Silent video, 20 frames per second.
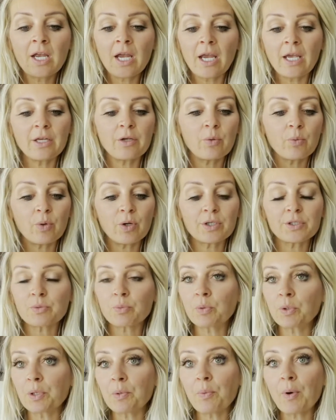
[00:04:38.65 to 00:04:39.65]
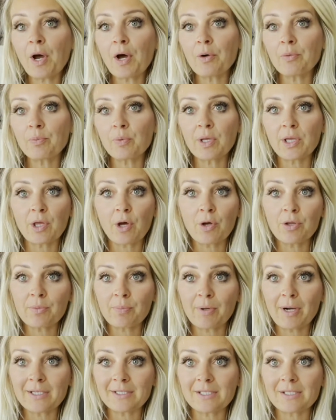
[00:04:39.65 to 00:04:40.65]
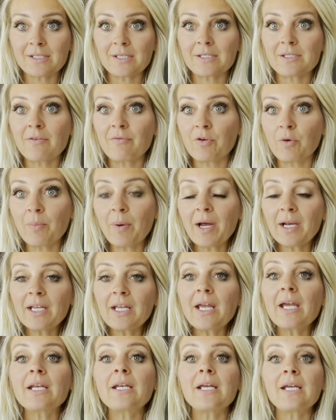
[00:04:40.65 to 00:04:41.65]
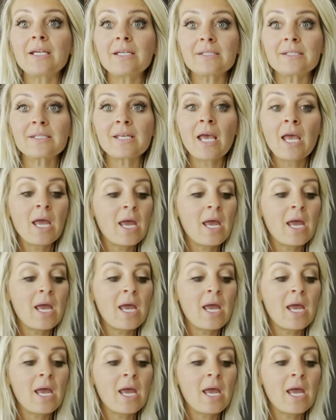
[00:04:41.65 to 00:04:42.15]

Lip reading: It works really well with all the processes of your body and is